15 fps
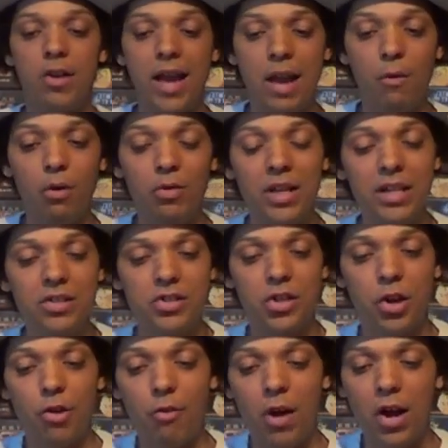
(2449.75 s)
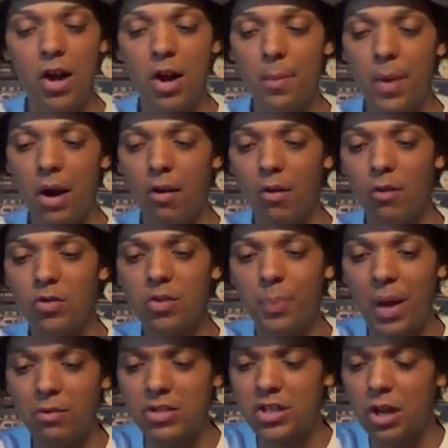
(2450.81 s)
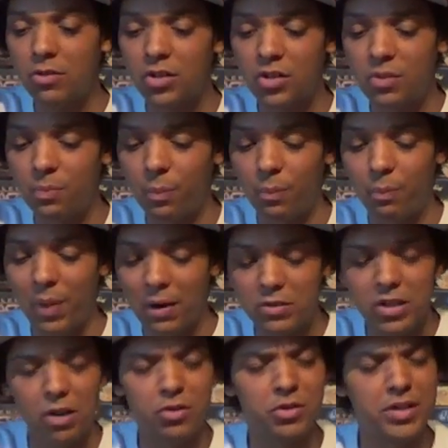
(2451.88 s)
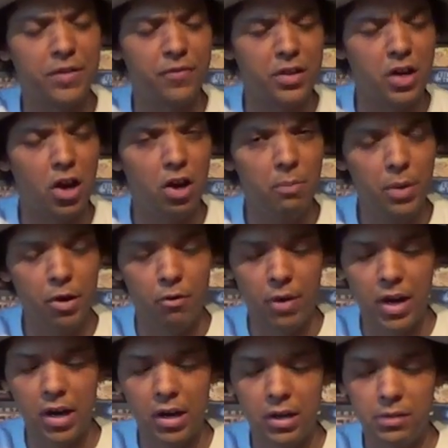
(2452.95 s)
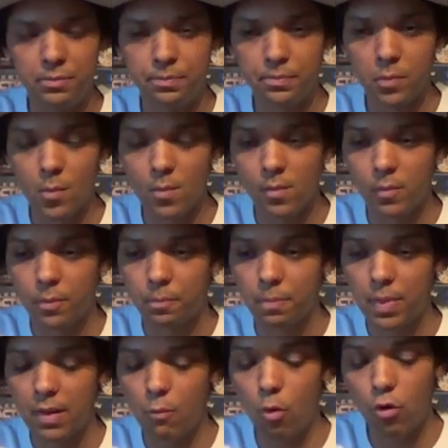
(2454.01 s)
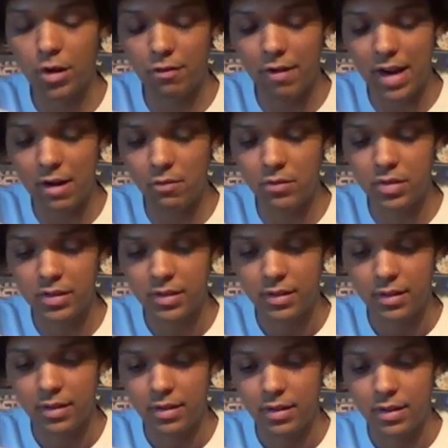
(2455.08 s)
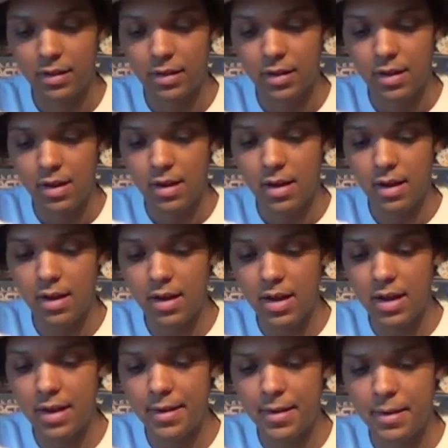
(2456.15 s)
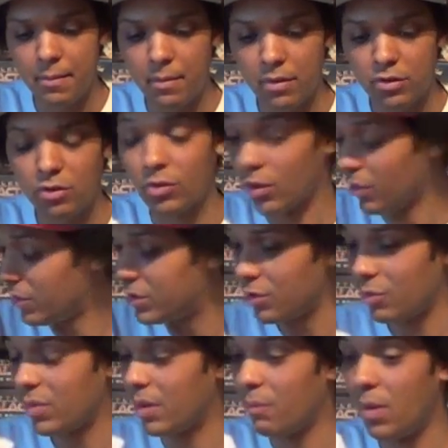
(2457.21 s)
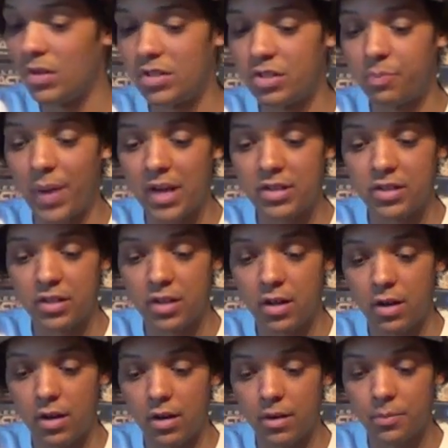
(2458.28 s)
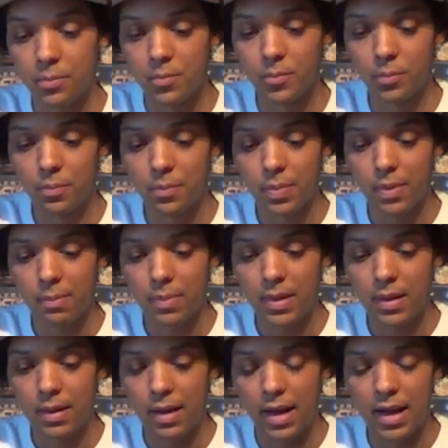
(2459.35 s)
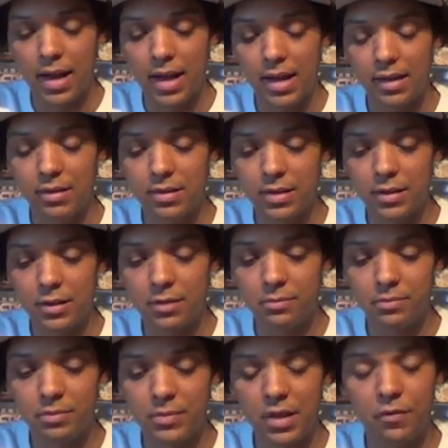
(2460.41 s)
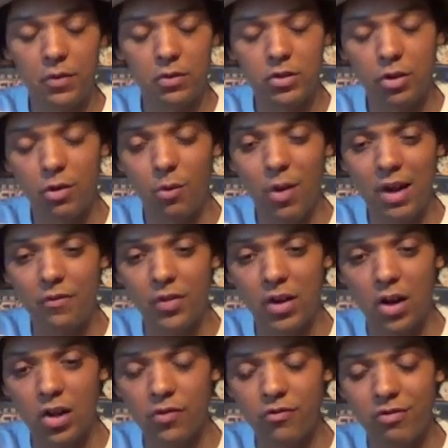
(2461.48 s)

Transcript: Okay, well these two, um, I was about to go to the, about to go to a different car boot. Um, walking around, um, I took, I took most of this back to the car, and um, I thought, do I wait for the last